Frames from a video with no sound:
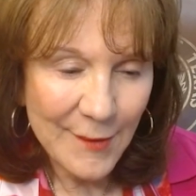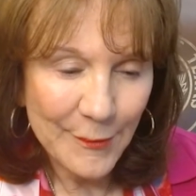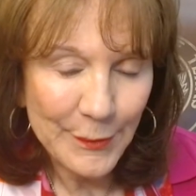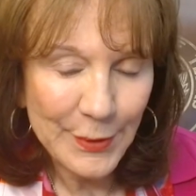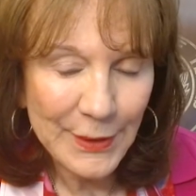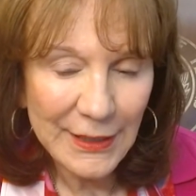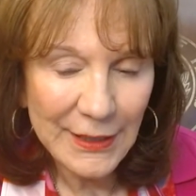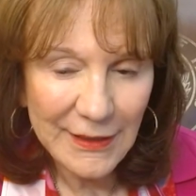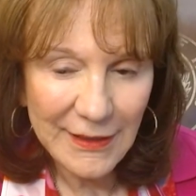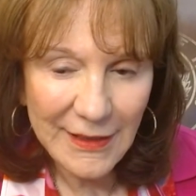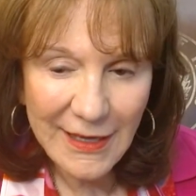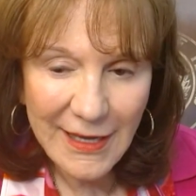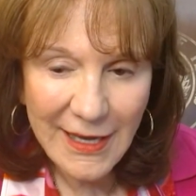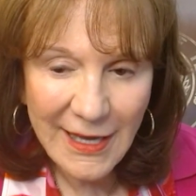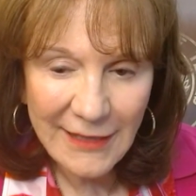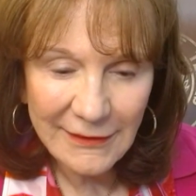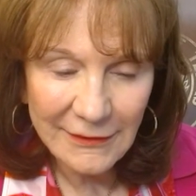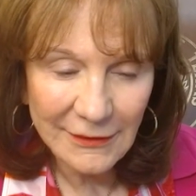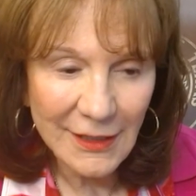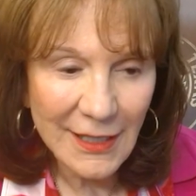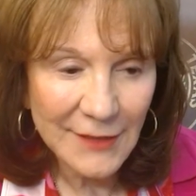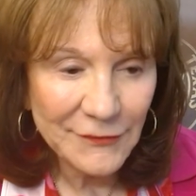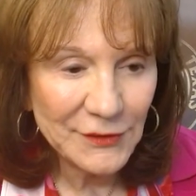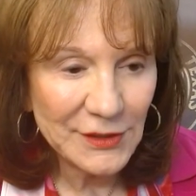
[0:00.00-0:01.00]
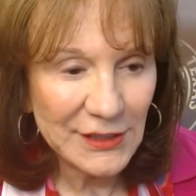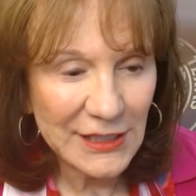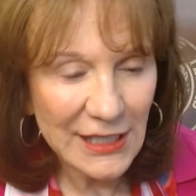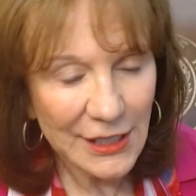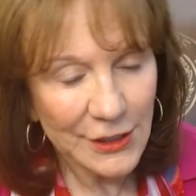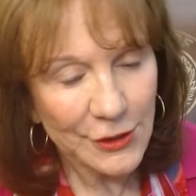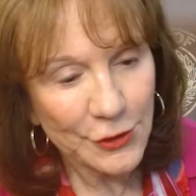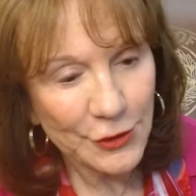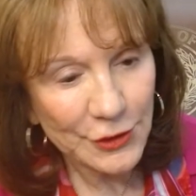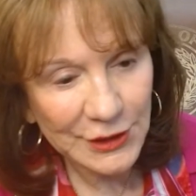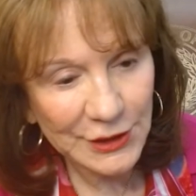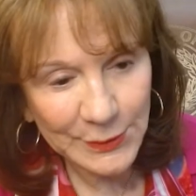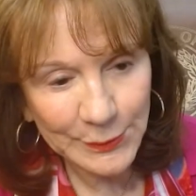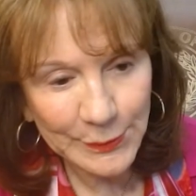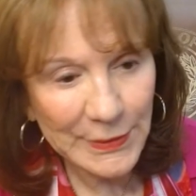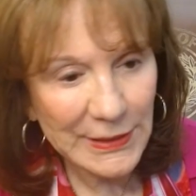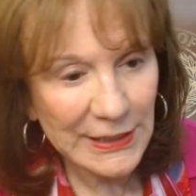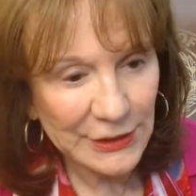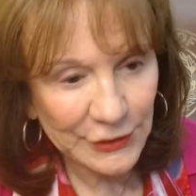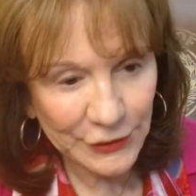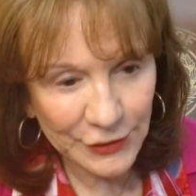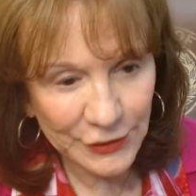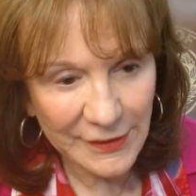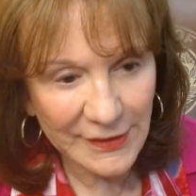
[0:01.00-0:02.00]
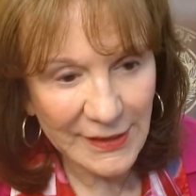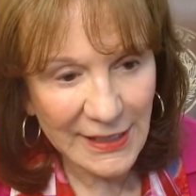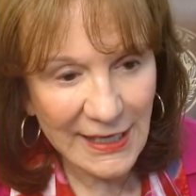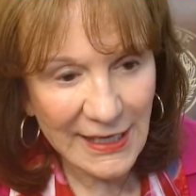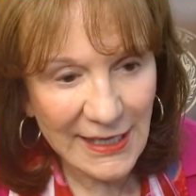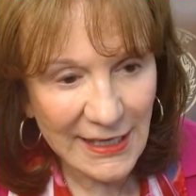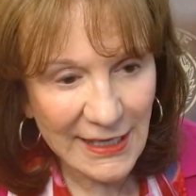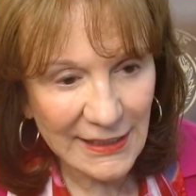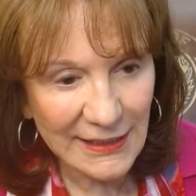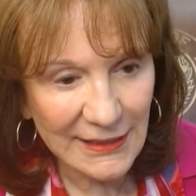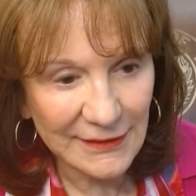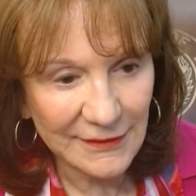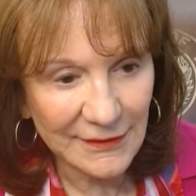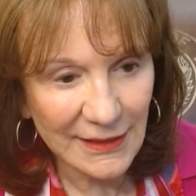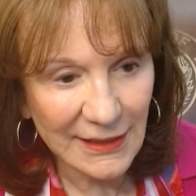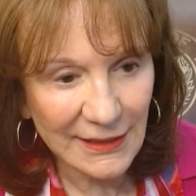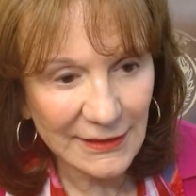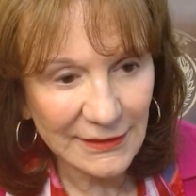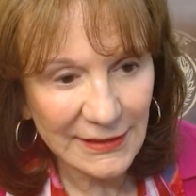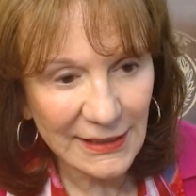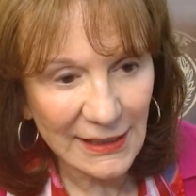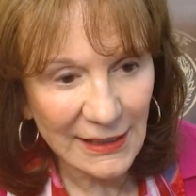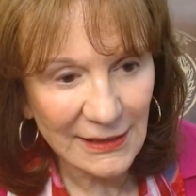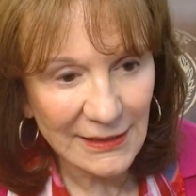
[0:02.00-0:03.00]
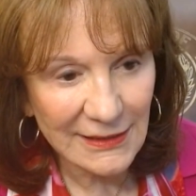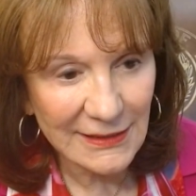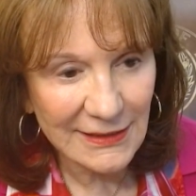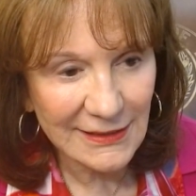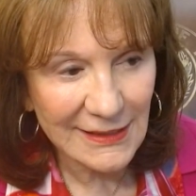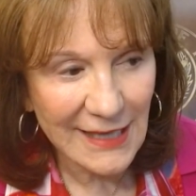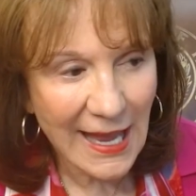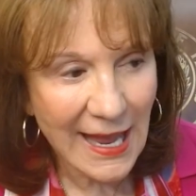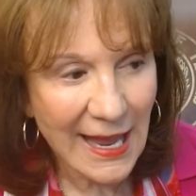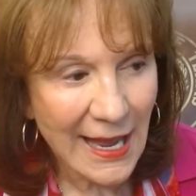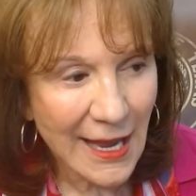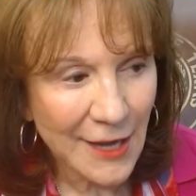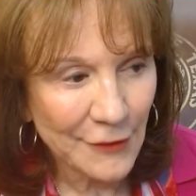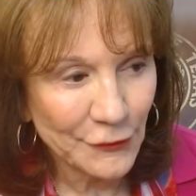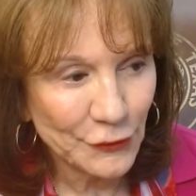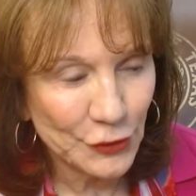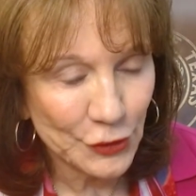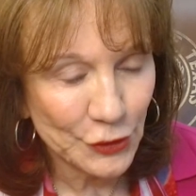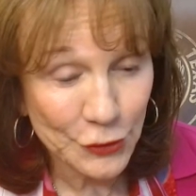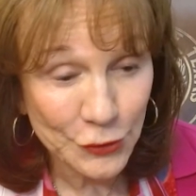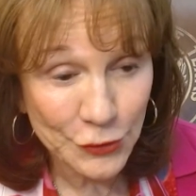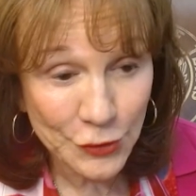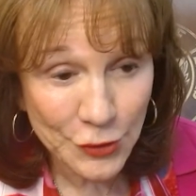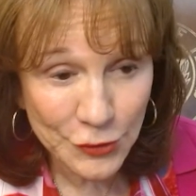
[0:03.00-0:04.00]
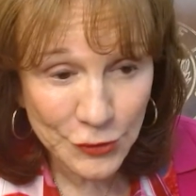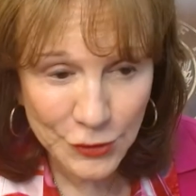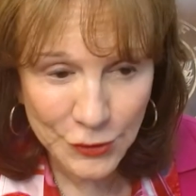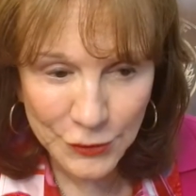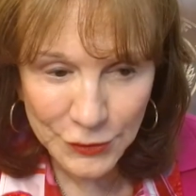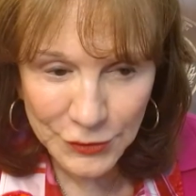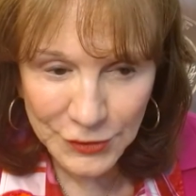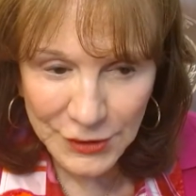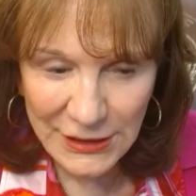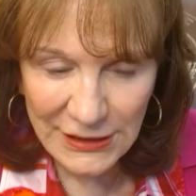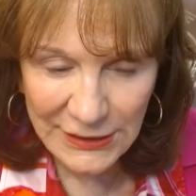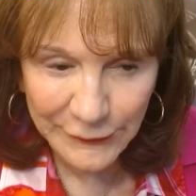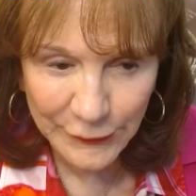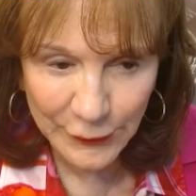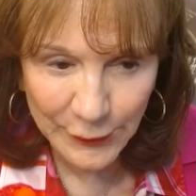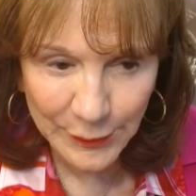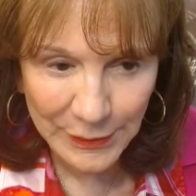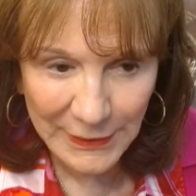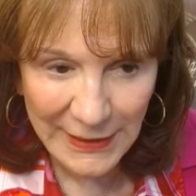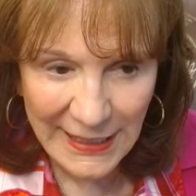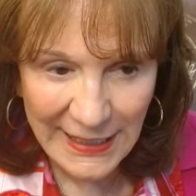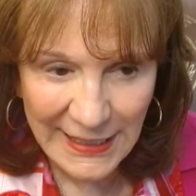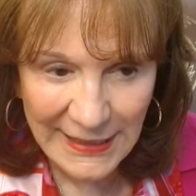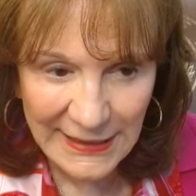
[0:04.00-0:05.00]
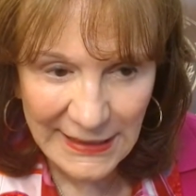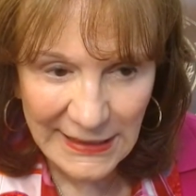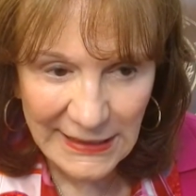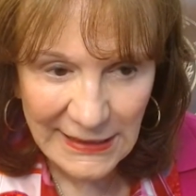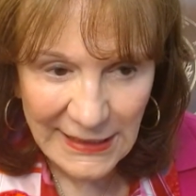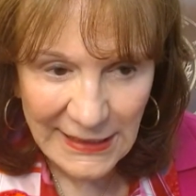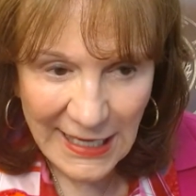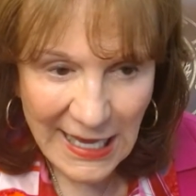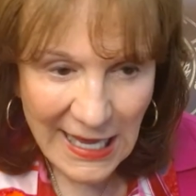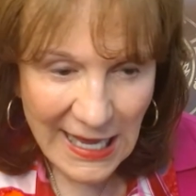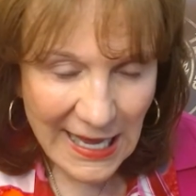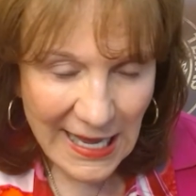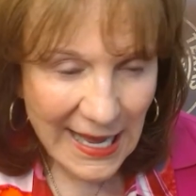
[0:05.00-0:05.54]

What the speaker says: But I'd love to get you to speak to that and tell us, how do you use this for planning?